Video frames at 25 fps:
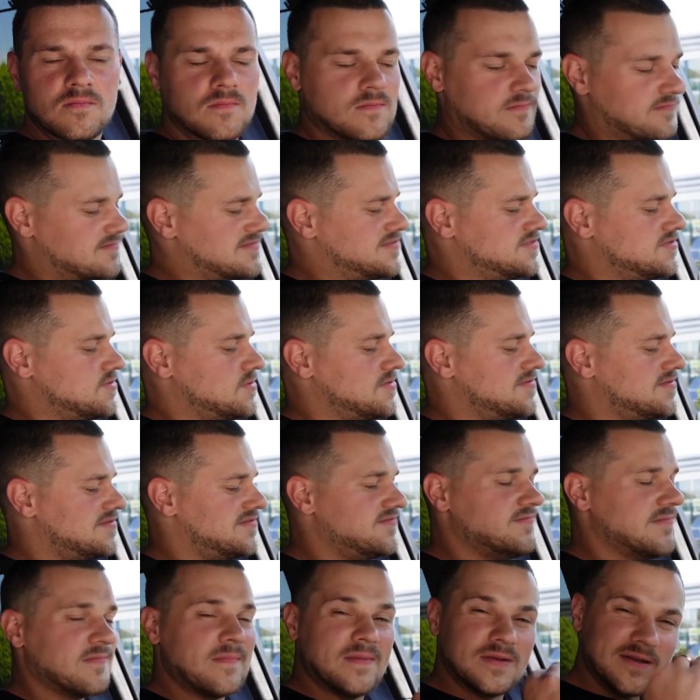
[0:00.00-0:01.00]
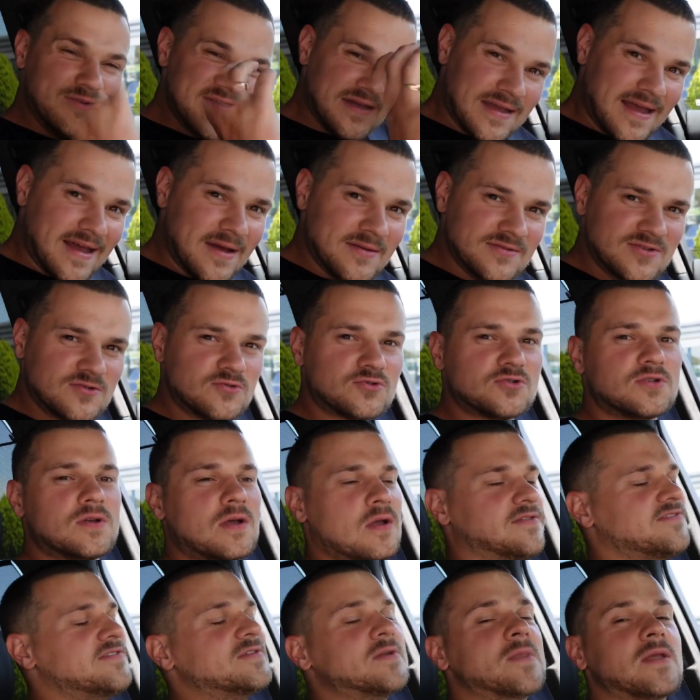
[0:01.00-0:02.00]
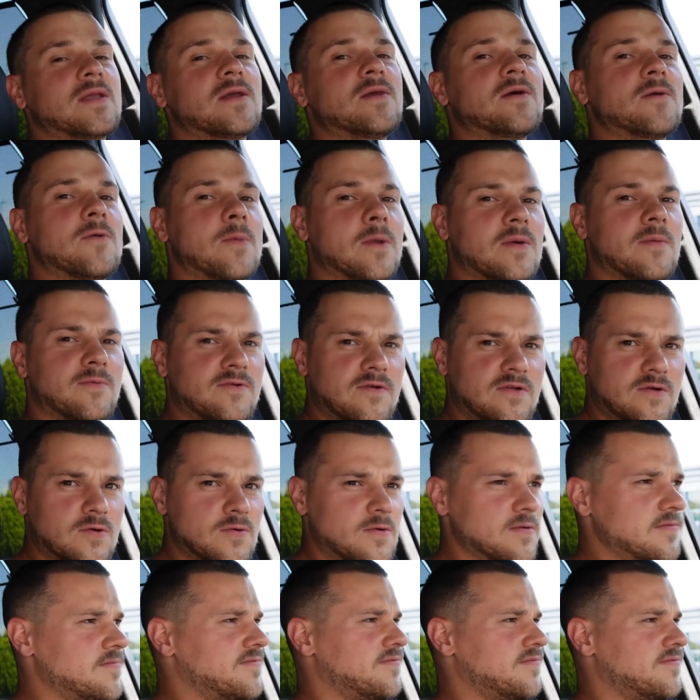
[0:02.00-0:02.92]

So, in the near future, it's still in development.